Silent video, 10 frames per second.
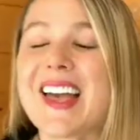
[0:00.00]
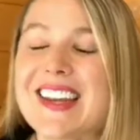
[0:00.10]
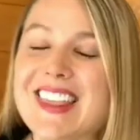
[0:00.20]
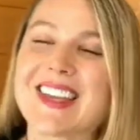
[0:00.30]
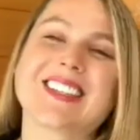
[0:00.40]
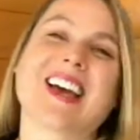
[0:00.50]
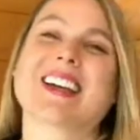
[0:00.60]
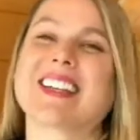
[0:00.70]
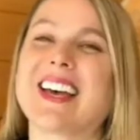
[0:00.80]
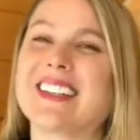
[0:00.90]
anything
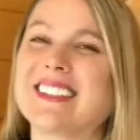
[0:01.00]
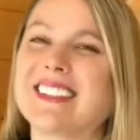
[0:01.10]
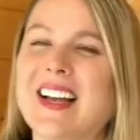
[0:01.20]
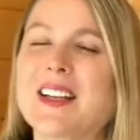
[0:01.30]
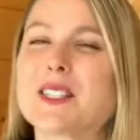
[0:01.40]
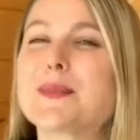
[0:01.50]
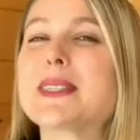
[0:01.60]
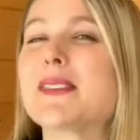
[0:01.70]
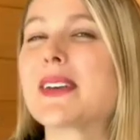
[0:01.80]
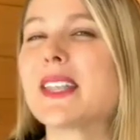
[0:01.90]
tactile. I'll
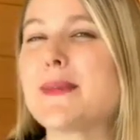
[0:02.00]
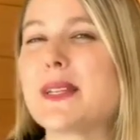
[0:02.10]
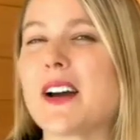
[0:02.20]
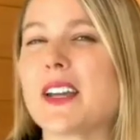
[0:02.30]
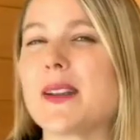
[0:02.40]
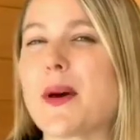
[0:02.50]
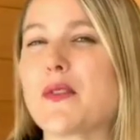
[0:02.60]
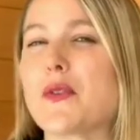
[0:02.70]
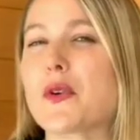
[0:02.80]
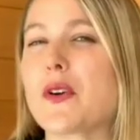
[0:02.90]
specifically be talking
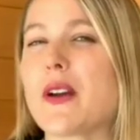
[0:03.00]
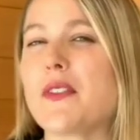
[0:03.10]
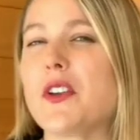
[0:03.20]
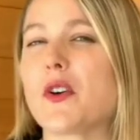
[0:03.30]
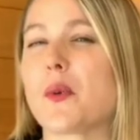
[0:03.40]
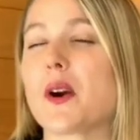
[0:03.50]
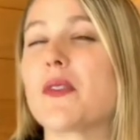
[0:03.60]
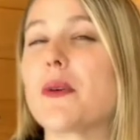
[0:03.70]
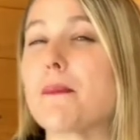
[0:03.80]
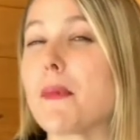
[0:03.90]
about photographing your work
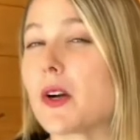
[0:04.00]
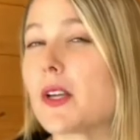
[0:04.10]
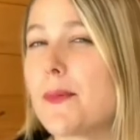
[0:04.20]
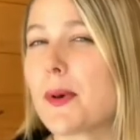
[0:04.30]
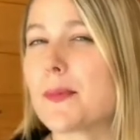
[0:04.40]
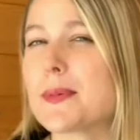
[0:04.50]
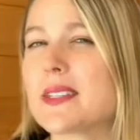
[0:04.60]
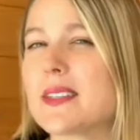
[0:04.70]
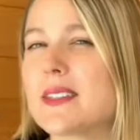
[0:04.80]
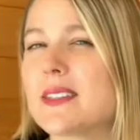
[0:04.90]
for marketing
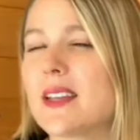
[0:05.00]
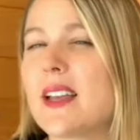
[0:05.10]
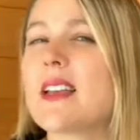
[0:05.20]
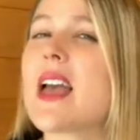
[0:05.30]
purposes,